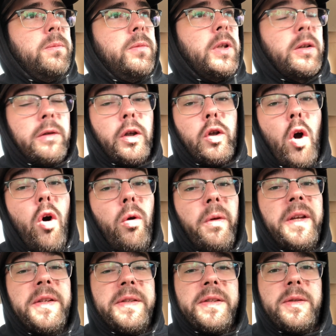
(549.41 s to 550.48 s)
the goal
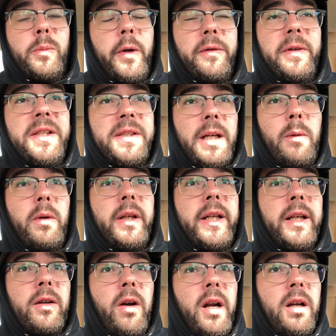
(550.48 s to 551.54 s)
is, this is one reason I want to
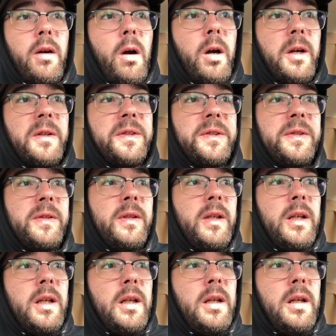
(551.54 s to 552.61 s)
get credit cards
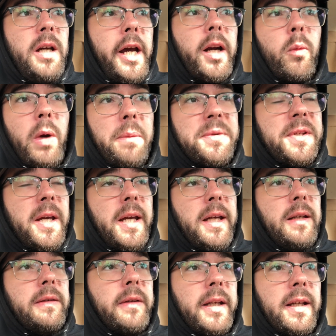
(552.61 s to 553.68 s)
and a
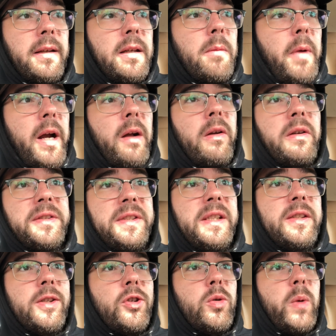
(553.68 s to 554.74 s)
website and like get my LLC
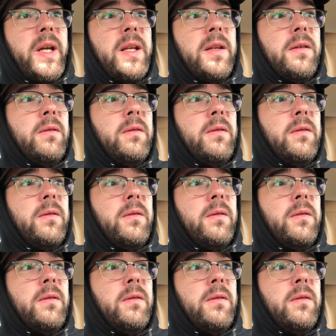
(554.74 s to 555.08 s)
situated.